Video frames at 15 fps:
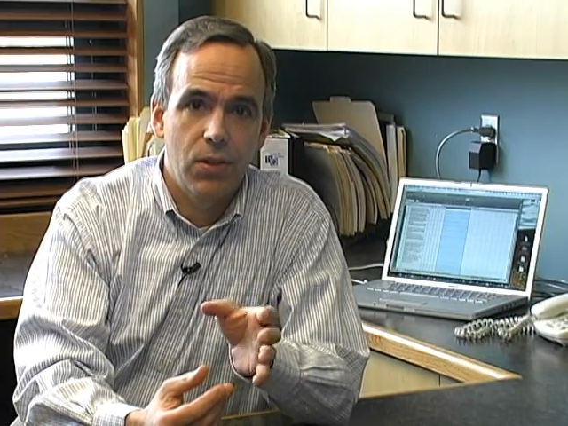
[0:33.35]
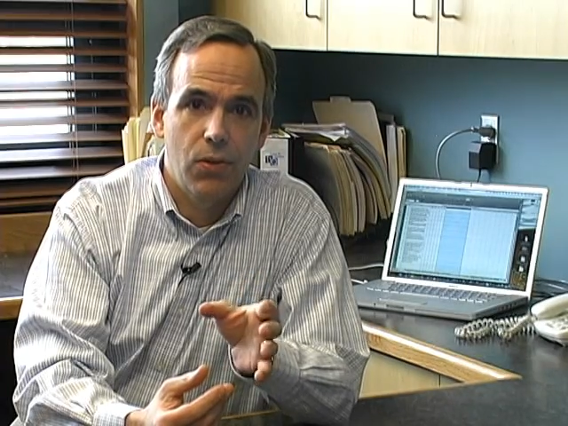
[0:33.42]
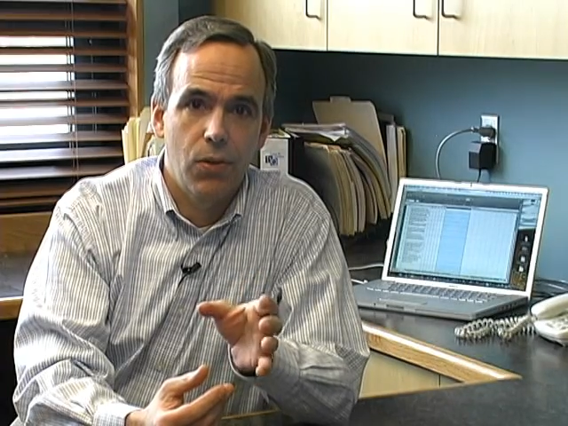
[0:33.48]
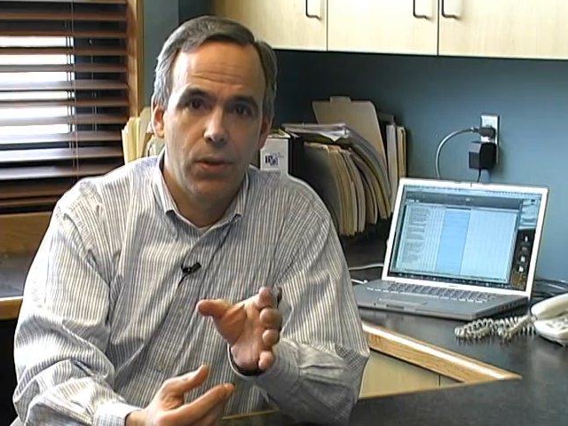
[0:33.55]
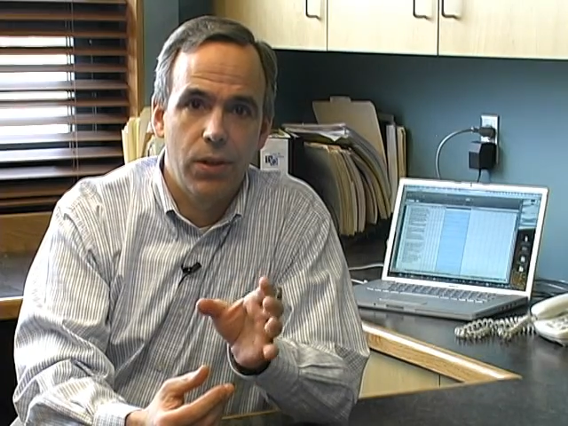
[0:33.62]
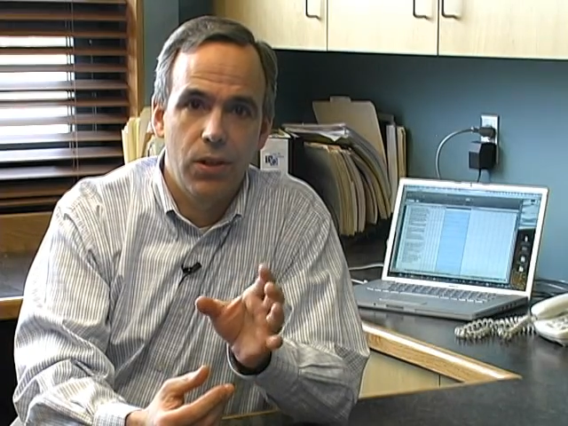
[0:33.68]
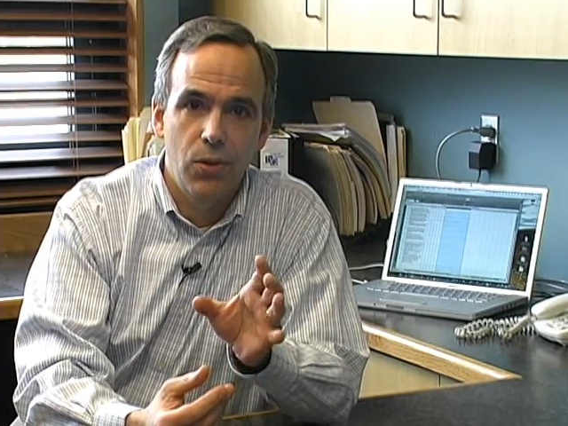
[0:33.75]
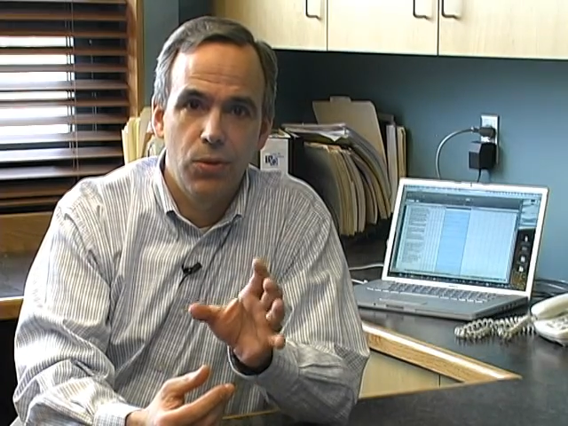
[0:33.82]

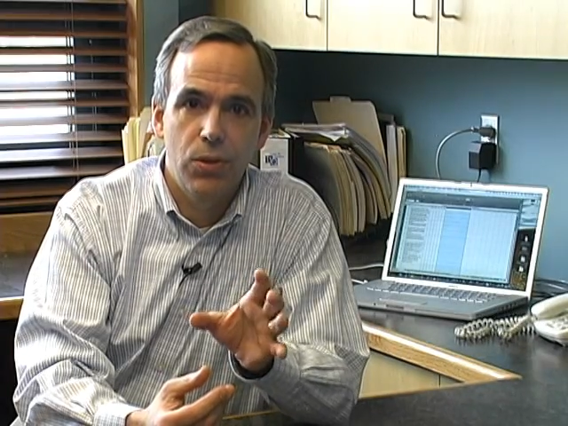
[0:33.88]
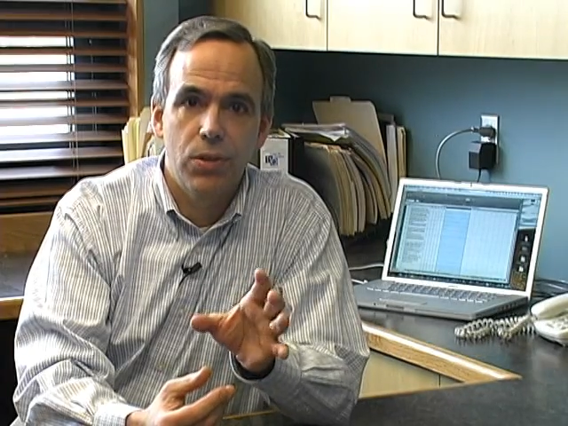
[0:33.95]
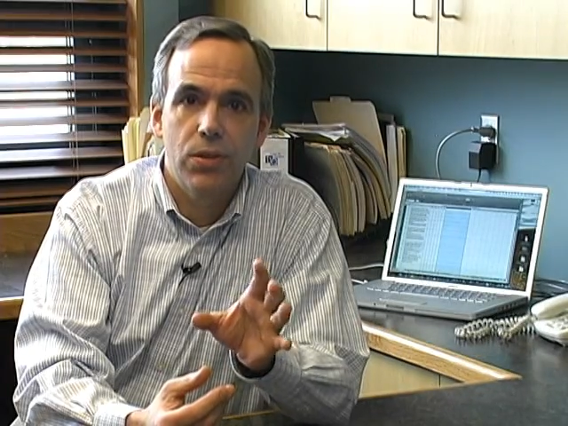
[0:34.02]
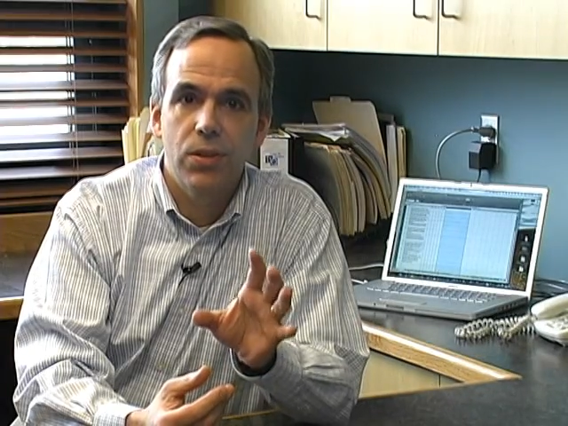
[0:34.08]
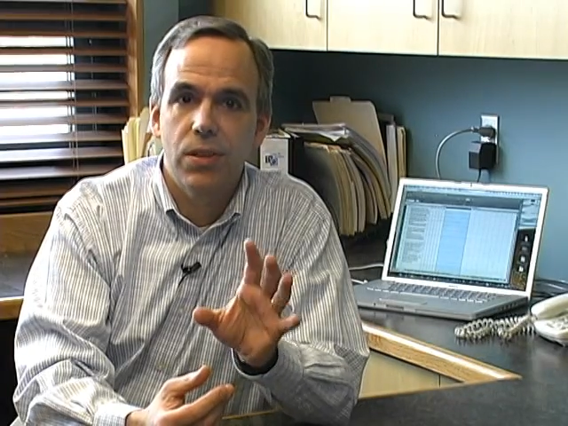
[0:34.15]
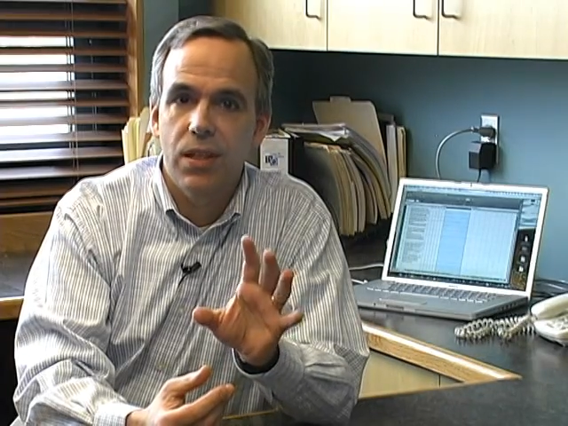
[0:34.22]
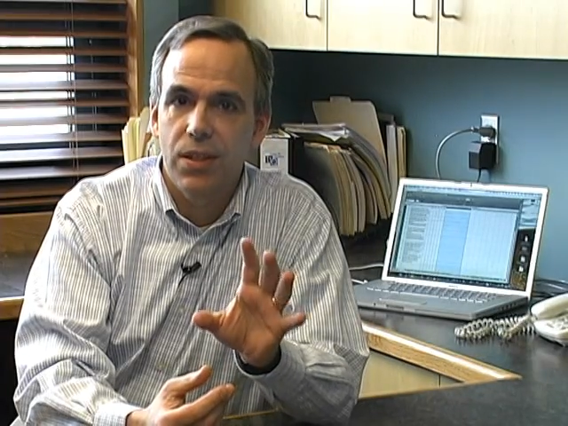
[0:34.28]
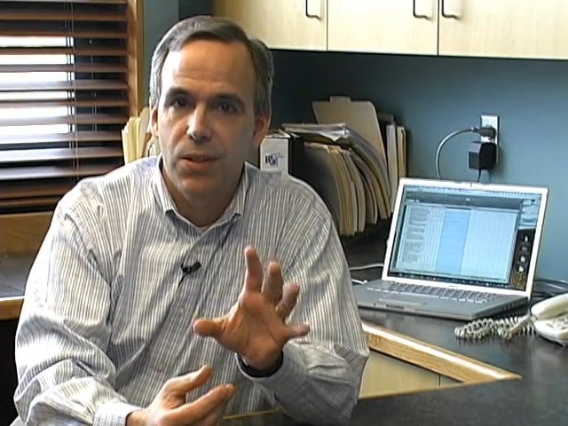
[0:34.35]
or
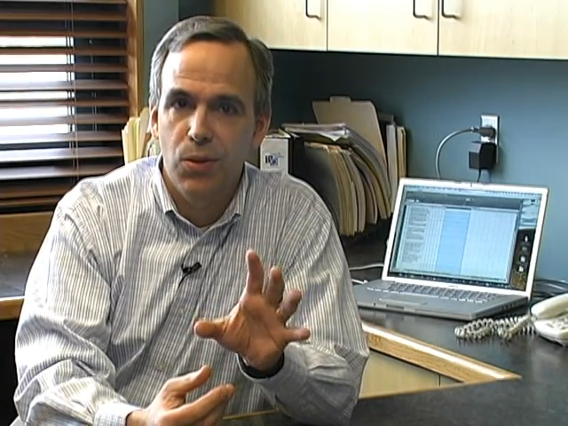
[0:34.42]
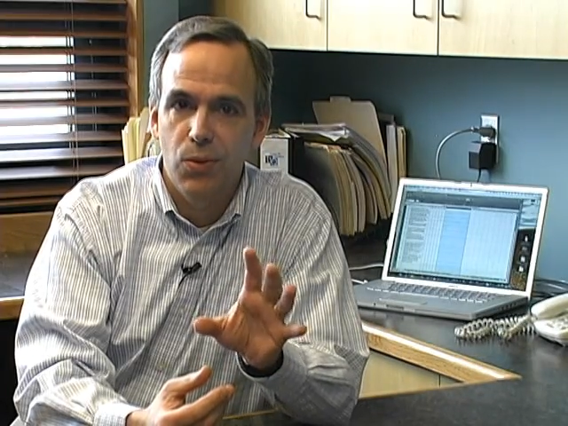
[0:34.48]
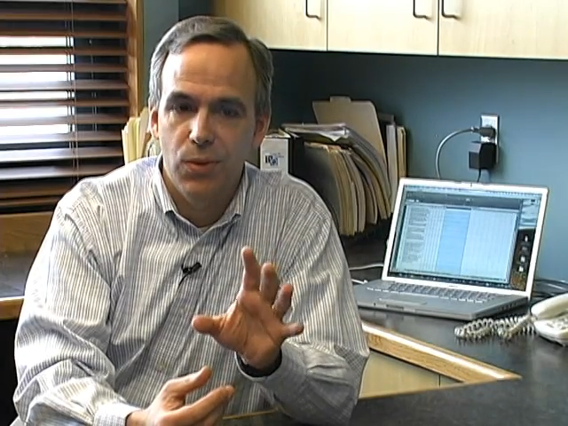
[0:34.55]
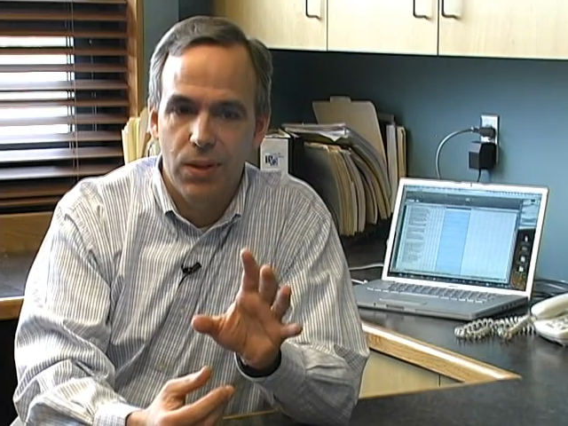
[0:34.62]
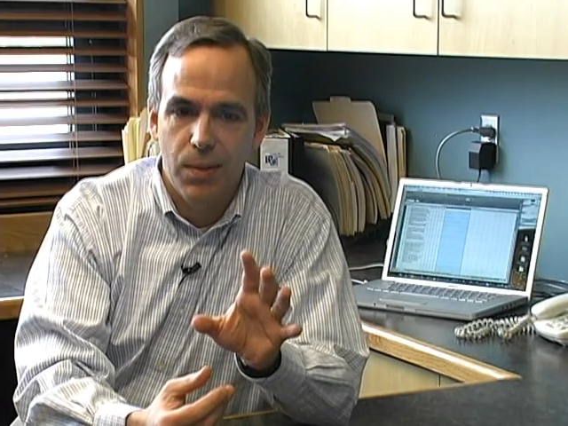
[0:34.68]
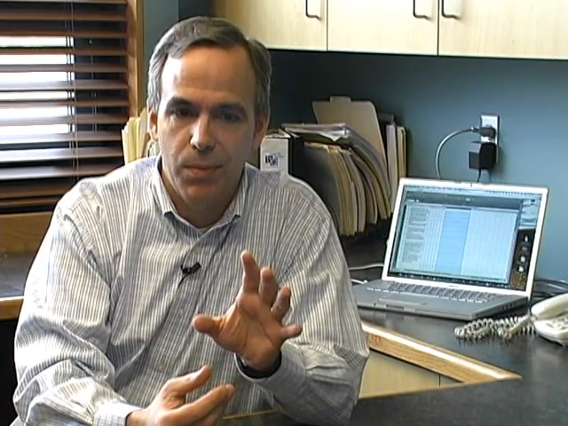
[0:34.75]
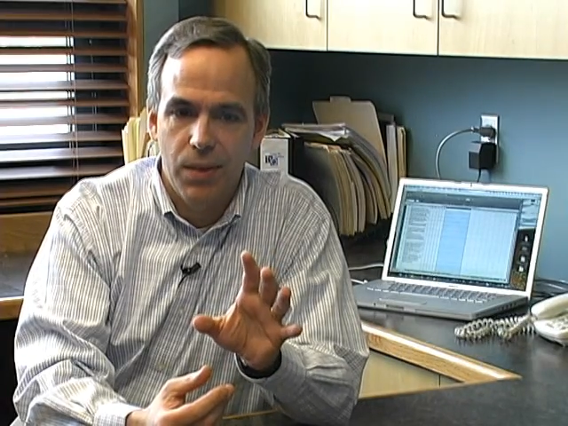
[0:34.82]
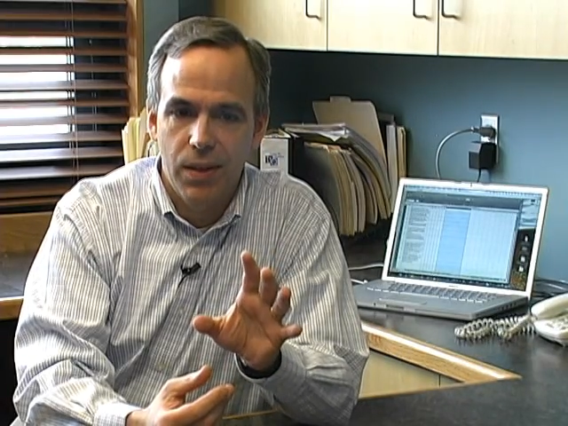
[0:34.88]
users to do
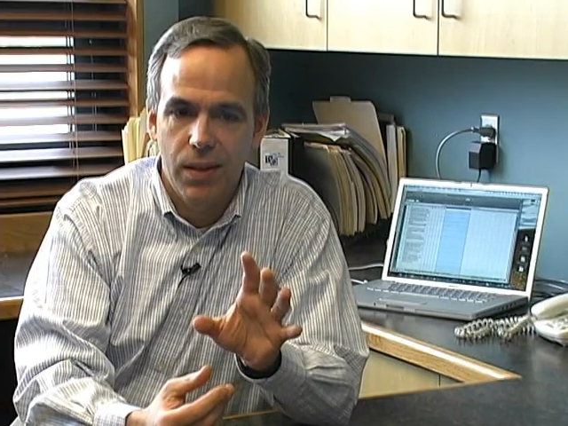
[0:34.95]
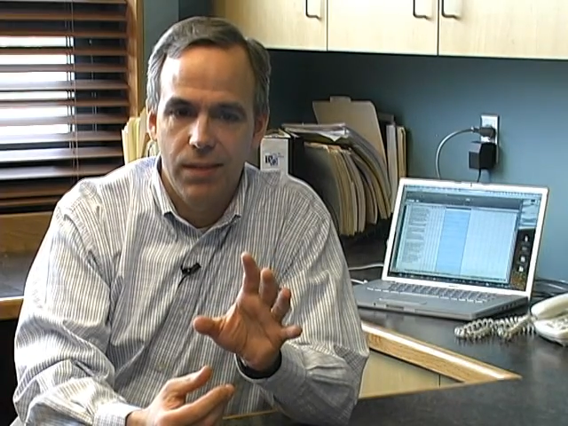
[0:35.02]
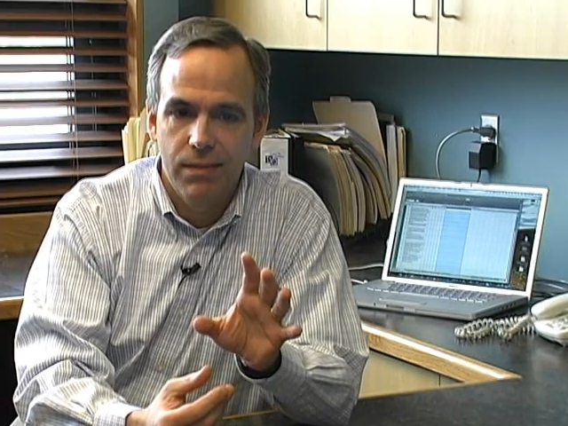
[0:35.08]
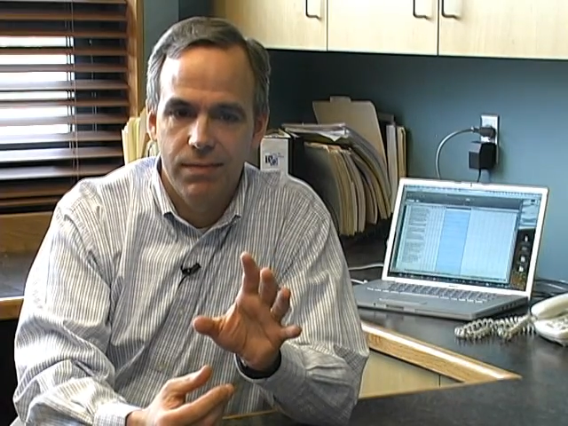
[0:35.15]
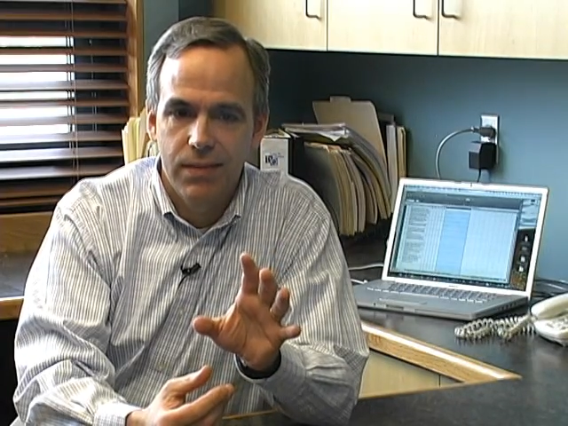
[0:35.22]
something.